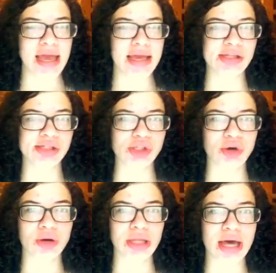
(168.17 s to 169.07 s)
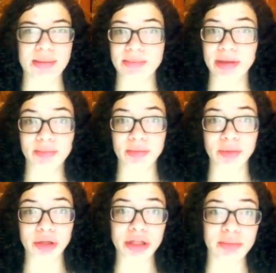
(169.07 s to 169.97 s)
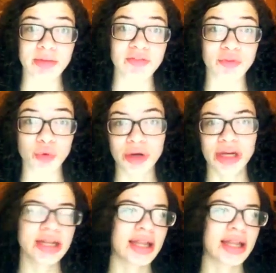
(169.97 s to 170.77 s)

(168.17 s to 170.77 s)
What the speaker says: And so a lot of people bullied me for it.